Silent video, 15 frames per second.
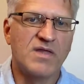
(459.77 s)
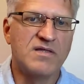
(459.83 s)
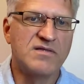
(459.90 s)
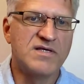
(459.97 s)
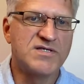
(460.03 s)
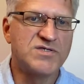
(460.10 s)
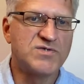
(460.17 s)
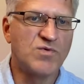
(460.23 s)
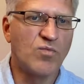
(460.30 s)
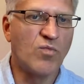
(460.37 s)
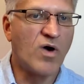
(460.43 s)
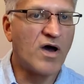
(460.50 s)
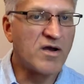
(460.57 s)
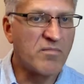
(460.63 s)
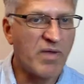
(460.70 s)
This
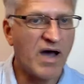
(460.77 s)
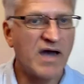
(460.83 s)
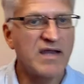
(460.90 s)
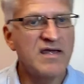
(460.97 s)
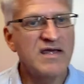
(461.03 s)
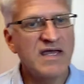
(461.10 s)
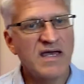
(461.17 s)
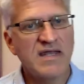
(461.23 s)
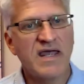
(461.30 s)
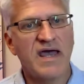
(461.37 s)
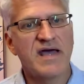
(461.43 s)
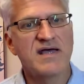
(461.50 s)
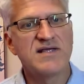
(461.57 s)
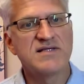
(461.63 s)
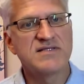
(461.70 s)
water body, again,
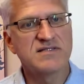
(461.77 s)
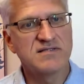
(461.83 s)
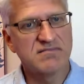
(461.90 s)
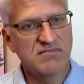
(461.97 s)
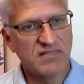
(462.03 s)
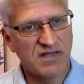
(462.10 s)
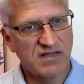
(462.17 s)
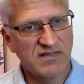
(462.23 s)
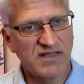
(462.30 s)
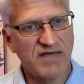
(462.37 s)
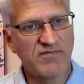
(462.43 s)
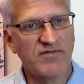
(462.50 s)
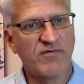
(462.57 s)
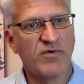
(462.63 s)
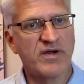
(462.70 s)
has a
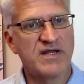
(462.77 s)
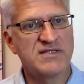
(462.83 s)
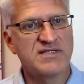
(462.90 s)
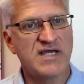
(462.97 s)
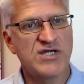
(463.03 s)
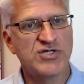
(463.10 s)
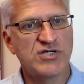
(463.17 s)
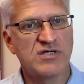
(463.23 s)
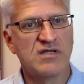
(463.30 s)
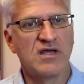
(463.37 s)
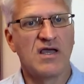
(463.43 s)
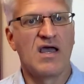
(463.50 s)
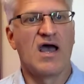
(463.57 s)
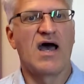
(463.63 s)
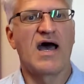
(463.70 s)
level of organization
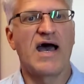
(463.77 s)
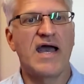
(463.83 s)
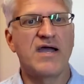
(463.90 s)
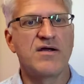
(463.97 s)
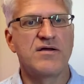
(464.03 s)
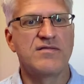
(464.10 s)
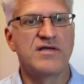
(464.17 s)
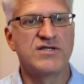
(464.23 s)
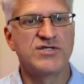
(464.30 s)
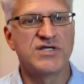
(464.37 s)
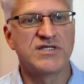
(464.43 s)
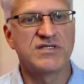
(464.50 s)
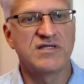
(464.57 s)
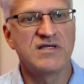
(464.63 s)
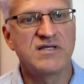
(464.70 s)
higher than
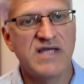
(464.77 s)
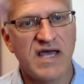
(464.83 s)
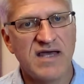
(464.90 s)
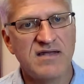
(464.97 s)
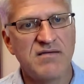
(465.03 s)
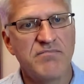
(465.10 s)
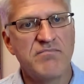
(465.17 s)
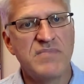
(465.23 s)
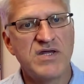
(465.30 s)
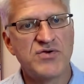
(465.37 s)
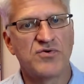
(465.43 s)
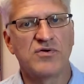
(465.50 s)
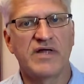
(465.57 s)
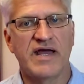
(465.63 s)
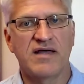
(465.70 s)
just the dead
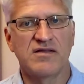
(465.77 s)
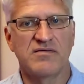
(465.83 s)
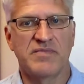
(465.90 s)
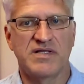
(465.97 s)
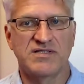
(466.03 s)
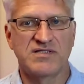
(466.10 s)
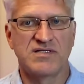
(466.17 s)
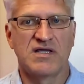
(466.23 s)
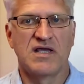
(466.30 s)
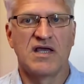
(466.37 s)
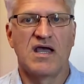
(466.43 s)
mineral elements.